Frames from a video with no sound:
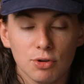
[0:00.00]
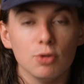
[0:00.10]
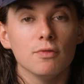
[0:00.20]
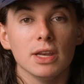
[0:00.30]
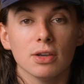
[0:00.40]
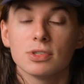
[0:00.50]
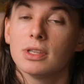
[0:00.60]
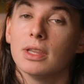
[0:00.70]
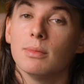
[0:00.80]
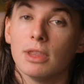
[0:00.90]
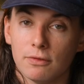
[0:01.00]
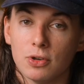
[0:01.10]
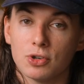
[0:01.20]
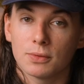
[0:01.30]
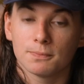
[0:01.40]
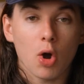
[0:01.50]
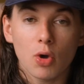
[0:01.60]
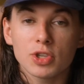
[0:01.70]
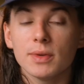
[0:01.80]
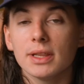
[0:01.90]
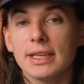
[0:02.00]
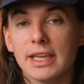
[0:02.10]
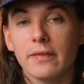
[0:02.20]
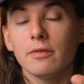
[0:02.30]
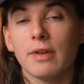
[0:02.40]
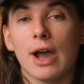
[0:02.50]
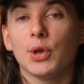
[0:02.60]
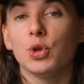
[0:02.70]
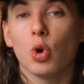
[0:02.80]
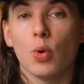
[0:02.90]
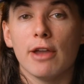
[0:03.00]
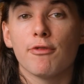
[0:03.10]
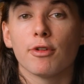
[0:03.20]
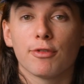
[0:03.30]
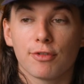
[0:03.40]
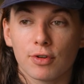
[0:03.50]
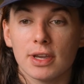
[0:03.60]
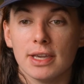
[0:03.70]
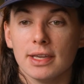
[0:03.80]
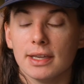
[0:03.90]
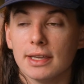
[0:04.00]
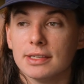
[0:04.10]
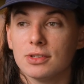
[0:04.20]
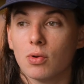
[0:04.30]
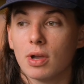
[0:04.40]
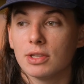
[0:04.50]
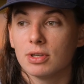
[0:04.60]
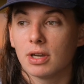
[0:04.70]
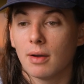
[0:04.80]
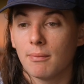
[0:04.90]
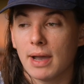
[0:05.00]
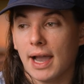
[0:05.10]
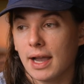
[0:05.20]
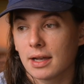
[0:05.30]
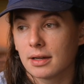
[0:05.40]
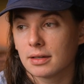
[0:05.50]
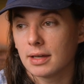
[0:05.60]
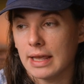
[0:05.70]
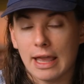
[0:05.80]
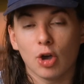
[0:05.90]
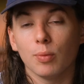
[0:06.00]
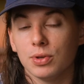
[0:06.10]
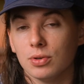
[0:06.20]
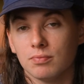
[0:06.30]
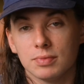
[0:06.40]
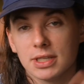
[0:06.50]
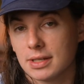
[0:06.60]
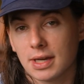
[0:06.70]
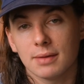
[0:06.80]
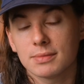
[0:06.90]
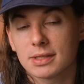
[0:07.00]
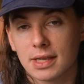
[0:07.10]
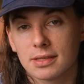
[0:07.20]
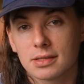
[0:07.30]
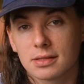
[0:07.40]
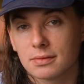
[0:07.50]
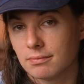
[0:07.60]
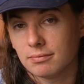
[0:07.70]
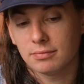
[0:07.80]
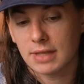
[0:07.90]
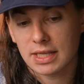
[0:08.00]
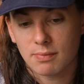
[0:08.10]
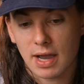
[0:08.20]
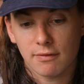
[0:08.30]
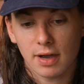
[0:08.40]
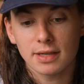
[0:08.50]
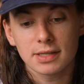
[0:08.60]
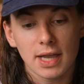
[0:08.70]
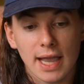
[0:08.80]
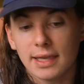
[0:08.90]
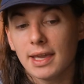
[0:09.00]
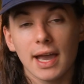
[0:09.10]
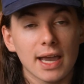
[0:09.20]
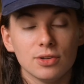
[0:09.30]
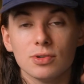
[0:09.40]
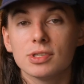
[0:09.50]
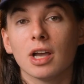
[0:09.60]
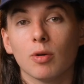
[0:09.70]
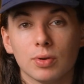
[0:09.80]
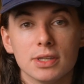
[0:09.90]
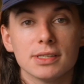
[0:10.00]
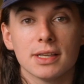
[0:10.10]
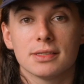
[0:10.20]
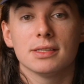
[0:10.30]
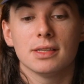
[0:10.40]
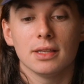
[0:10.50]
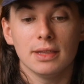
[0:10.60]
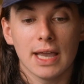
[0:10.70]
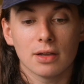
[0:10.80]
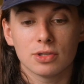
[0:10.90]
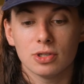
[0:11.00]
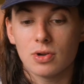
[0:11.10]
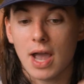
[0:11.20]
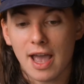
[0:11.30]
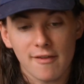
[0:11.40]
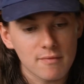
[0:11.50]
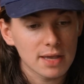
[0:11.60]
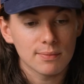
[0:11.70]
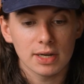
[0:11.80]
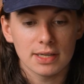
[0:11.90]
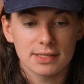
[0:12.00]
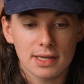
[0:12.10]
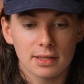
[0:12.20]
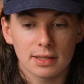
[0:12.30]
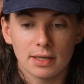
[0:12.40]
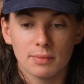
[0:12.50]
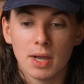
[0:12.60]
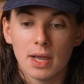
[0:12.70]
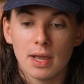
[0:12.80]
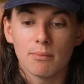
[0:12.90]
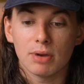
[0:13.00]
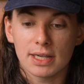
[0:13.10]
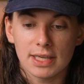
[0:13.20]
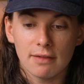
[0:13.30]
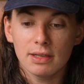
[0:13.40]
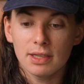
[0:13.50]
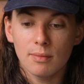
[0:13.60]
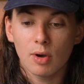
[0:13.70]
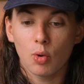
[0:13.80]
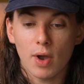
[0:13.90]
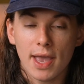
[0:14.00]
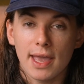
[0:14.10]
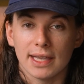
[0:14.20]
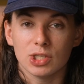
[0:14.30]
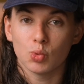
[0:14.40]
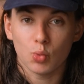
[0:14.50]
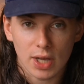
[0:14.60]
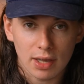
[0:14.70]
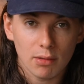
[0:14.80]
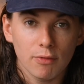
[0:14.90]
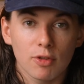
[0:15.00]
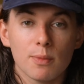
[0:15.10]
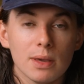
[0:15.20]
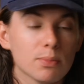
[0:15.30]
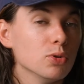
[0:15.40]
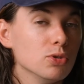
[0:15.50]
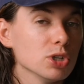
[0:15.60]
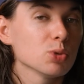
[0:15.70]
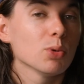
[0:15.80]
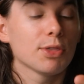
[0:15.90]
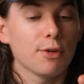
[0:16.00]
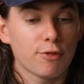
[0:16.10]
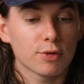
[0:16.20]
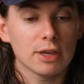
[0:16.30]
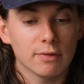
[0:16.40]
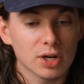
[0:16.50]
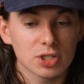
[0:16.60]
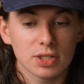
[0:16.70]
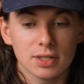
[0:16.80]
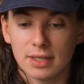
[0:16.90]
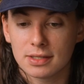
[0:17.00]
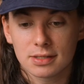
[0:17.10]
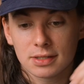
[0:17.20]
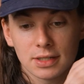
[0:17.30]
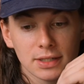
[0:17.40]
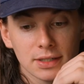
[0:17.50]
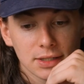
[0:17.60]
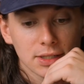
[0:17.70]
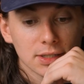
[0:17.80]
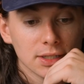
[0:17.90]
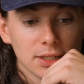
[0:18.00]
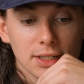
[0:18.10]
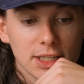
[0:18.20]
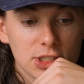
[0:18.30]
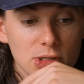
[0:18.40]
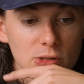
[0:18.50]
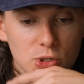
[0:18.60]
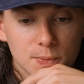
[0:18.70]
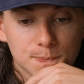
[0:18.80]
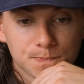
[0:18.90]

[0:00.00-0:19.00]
new videos to them in the future. Ultimately, giving value away for free is going to come back and help you 10 times. That's my advice. Yeah, I do sell presets now too. I have made money selling them, but giving them away as well for the people who just want the free version, it's huge.